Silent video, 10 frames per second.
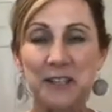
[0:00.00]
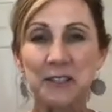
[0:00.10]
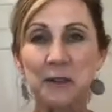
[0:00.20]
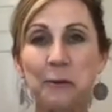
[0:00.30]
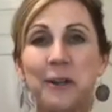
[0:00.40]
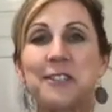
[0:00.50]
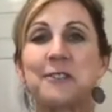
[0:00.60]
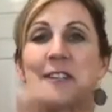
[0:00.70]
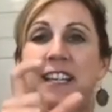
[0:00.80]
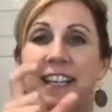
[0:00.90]
So we're
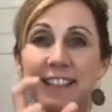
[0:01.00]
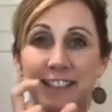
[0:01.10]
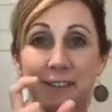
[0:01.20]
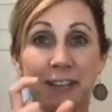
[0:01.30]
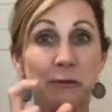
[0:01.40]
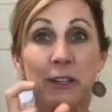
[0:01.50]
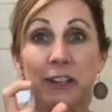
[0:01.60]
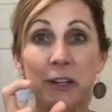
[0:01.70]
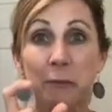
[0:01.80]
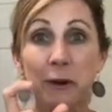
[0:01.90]
drinking this grass. Where do you
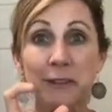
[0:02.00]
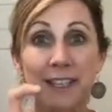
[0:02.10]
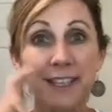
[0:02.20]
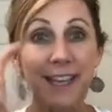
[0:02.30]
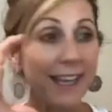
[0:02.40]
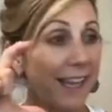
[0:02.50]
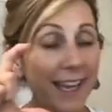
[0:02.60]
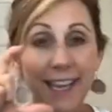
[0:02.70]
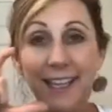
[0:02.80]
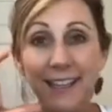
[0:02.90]
get your protein?
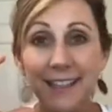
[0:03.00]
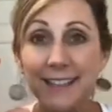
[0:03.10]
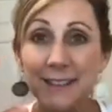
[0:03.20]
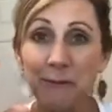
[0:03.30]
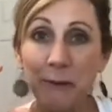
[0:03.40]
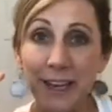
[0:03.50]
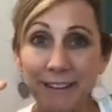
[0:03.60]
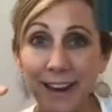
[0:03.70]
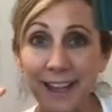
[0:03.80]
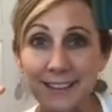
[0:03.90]
In this
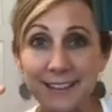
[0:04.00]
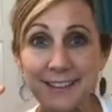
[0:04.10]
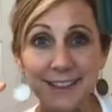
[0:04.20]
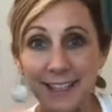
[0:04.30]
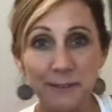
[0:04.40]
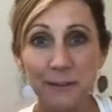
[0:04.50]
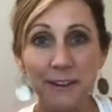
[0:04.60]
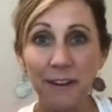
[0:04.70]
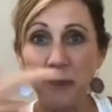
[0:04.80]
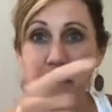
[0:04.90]
wheatgrass. That's
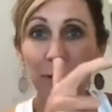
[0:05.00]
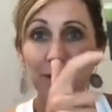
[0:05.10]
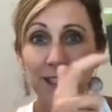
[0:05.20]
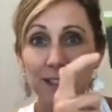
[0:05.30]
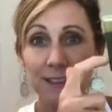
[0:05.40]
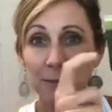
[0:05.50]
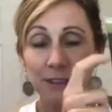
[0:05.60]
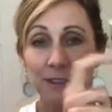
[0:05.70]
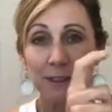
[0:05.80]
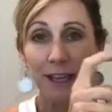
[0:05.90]
where all the protein is. We're
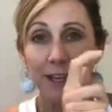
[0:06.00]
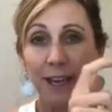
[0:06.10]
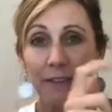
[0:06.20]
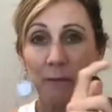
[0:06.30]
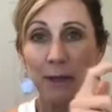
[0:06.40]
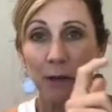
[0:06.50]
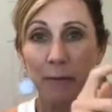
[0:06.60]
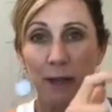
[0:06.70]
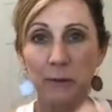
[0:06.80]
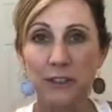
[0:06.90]
just cutting out the
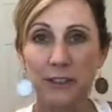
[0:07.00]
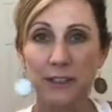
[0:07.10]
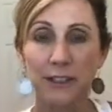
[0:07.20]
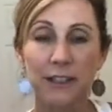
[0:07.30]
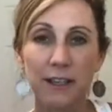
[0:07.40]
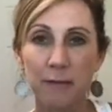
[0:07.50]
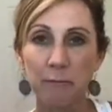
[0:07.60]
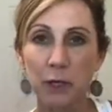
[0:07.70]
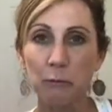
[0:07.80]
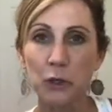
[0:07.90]
middleman, which is the
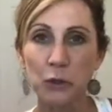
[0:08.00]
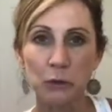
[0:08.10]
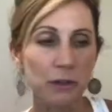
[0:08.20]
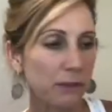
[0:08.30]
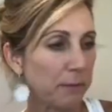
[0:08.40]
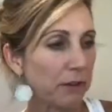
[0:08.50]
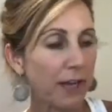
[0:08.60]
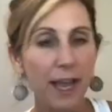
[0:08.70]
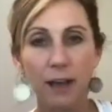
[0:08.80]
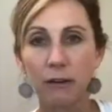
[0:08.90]
middle moo, the middle
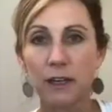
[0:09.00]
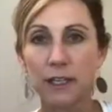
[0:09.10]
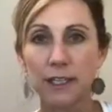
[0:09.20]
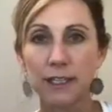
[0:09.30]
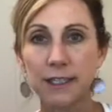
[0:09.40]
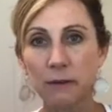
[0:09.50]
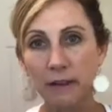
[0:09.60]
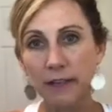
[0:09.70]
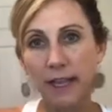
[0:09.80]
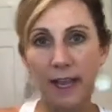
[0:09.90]
cow. Get rid
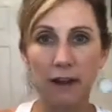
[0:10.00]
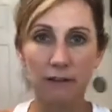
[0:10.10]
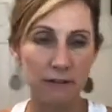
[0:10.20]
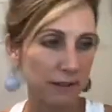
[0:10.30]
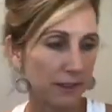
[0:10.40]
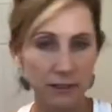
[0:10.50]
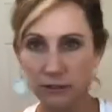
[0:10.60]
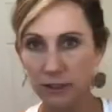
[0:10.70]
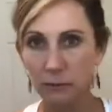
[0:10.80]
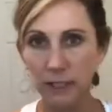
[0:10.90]
of the cow,
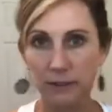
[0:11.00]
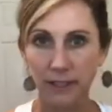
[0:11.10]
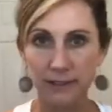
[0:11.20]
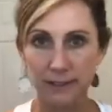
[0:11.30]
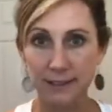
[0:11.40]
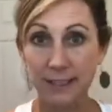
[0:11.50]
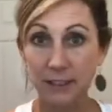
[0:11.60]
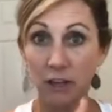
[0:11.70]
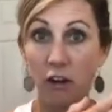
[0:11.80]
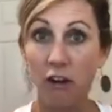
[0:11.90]
drink the wheatgrass, because that's
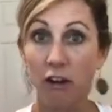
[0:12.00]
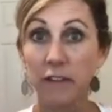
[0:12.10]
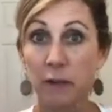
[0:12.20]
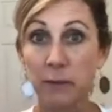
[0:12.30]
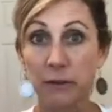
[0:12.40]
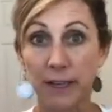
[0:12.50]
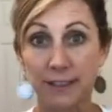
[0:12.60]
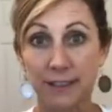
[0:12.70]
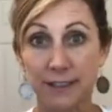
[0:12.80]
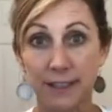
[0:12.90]
got all the amino
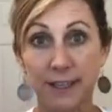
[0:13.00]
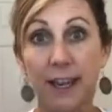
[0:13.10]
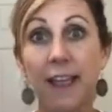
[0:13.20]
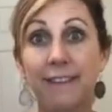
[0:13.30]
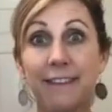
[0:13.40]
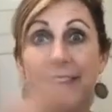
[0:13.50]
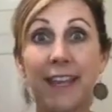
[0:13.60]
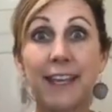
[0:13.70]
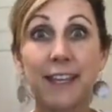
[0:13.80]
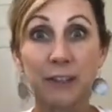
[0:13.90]
acids in it that
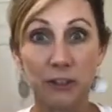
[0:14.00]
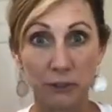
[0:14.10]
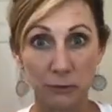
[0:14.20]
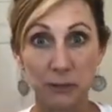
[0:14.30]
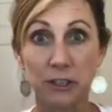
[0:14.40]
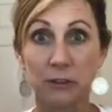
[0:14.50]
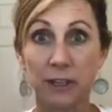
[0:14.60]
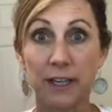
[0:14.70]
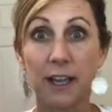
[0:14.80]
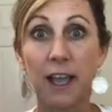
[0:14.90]
they can use to
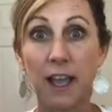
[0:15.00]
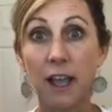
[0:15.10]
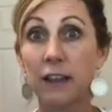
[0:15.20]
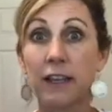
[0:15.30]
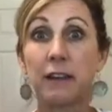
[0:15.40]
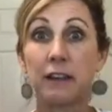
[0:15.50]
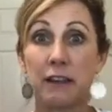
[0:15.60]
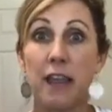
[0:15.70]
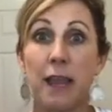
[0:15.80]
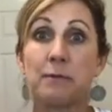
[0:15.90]
create
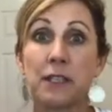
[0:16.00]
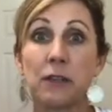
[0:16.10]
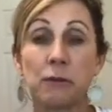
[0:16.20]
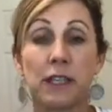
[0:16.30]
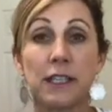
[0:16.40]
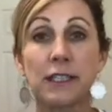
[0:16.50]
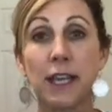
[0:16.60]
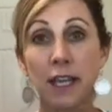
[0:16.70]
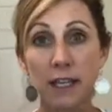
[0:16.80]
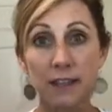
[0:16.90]
apes and gorillas,
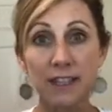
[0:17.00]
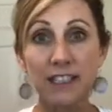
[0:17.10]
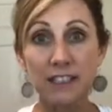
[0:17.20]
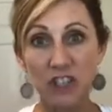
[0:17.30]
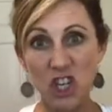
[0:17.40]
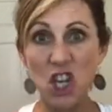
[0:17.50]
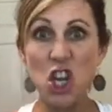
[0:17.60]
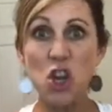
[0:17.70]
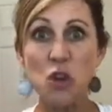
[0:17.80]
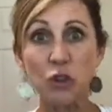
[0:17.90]
these
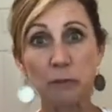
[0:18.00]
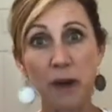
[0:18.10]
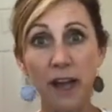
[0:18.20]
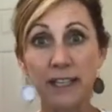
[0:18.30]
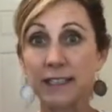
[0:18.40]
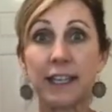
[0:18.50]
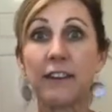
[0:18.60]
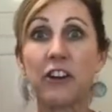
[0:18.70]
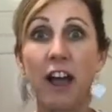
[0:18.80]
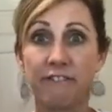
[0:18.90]
huge bodies, then
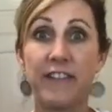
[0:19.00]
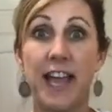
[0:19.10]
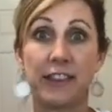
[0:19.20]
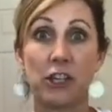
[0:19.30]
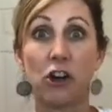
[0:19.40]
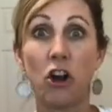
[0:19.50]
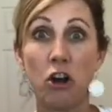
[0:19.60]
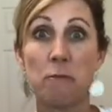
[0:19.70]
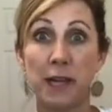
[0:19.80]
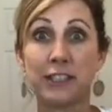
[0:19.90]
they're not fat, they're
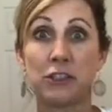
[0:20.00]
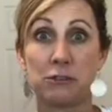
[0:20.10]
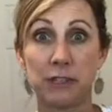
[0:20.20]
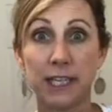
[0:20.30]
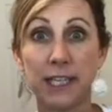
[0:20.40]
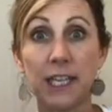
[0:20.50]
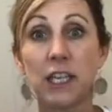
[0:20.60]
all muscle, right?